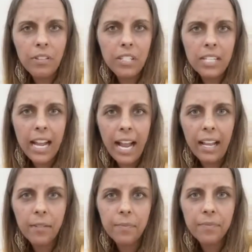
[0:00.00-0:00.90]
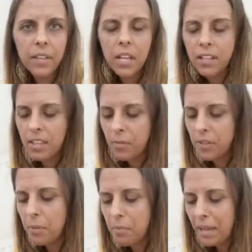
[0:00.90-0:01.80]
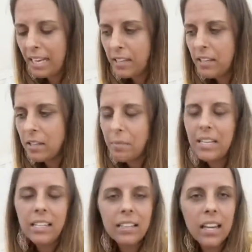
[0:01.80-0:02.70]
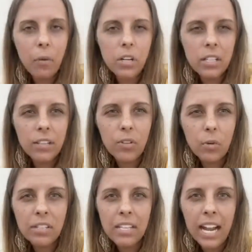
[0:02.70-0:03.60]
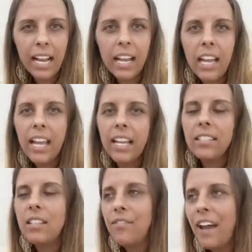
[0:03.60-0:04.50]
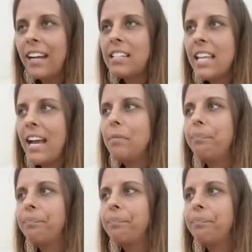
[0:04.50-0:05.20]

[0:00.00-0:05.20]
today, the main thing that I want to leave you with today is the fact that